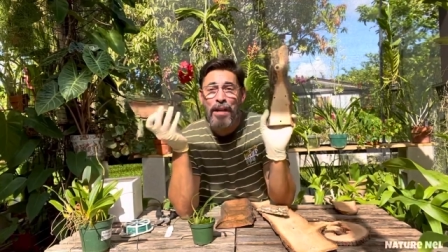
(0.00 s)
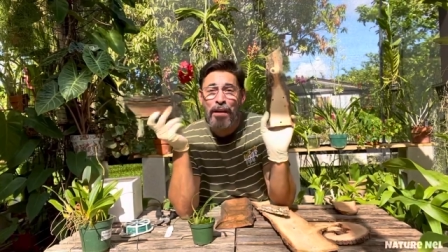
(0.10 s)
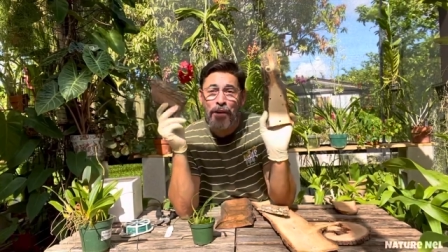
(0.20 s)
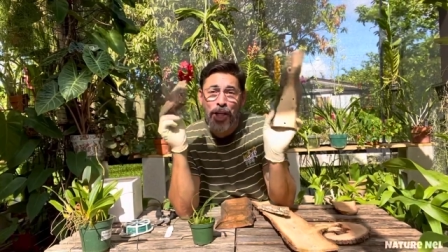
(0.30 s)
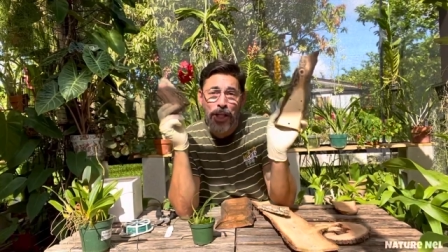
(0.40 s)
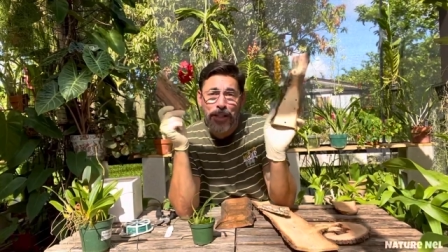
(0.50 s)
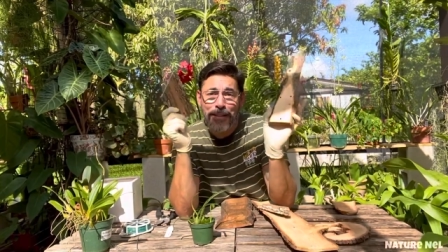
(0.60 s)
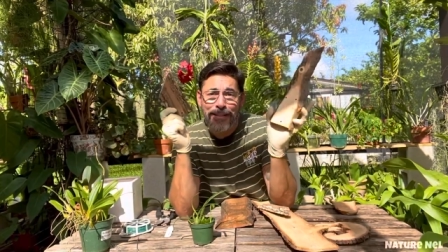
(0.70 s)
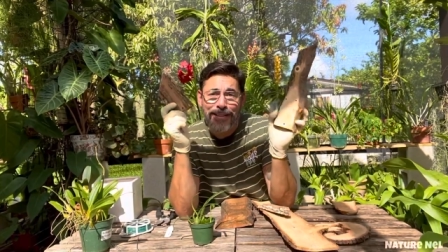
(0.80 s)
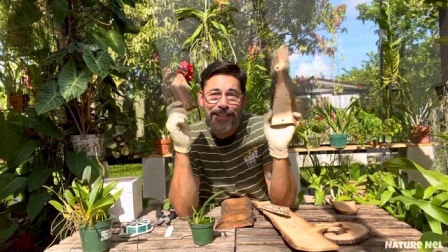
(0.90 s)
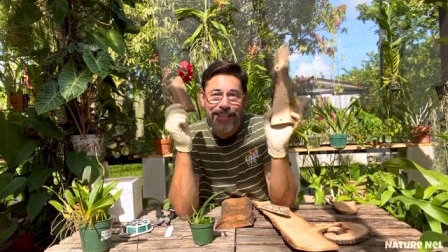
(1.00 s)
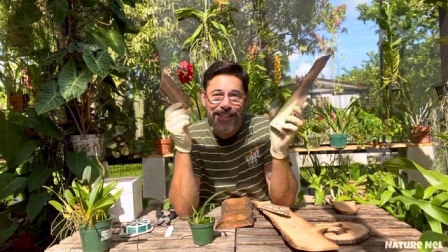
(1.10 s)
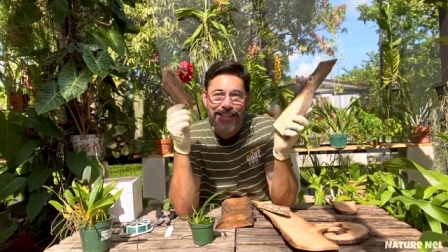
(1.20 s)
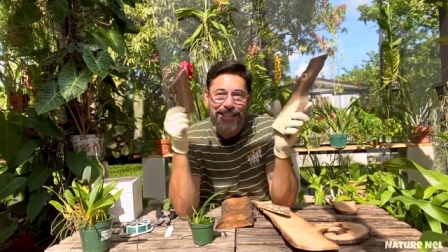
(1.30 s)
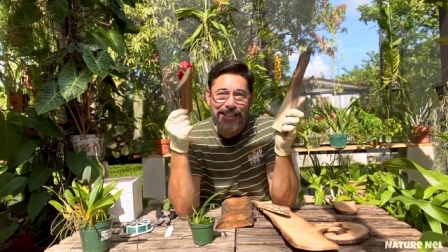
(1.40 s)
lovers,
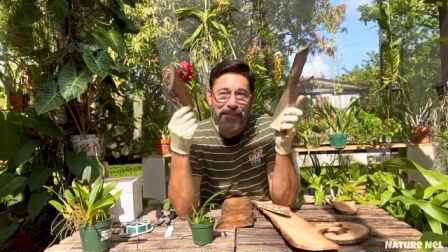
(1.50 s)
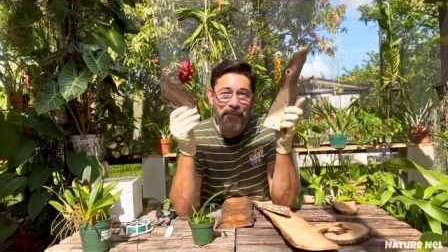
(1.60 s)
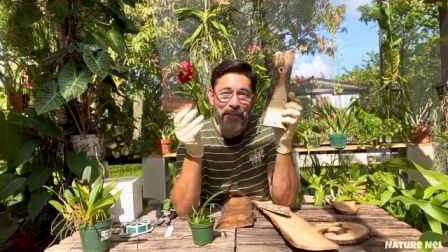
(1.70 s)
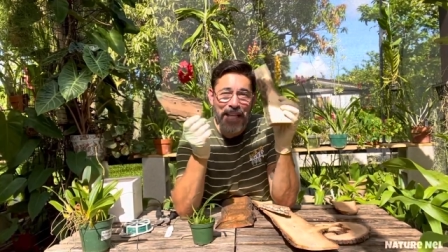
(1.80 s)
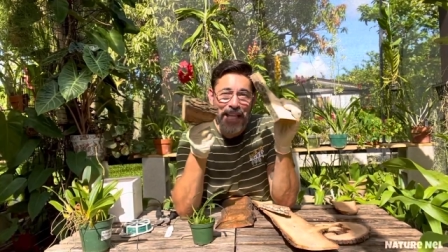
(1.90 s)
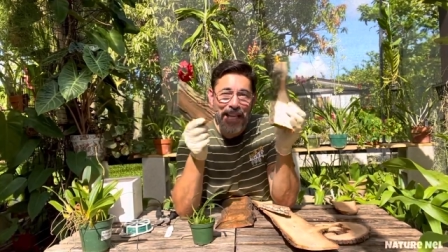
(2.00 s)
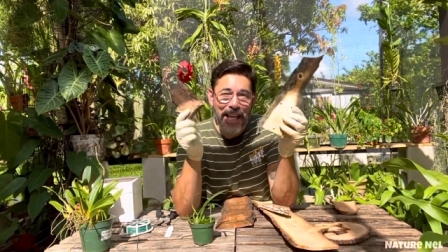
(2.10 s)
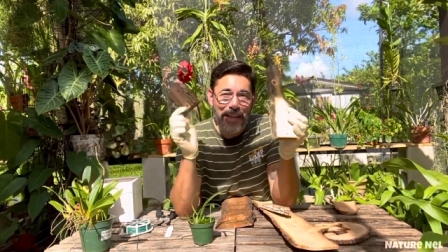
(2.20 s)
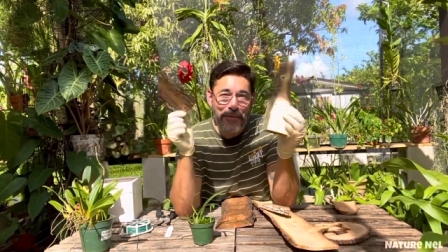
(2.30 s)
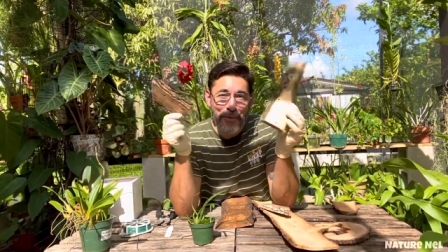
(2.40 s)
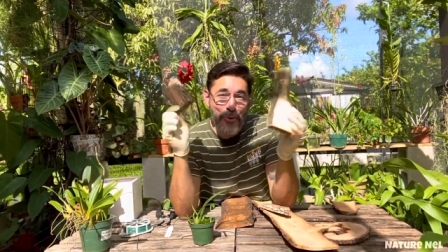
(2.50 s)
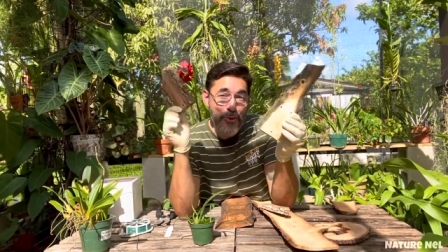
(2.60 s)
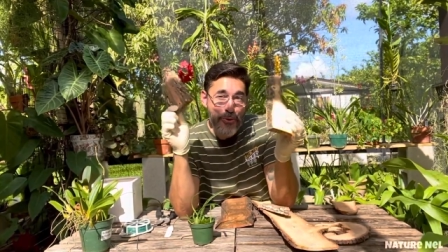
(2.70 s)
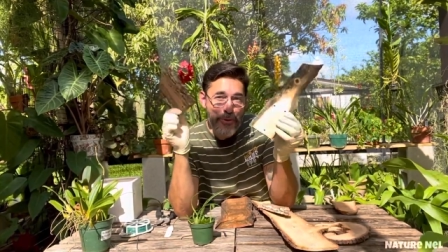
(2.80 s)
feeling like a fool.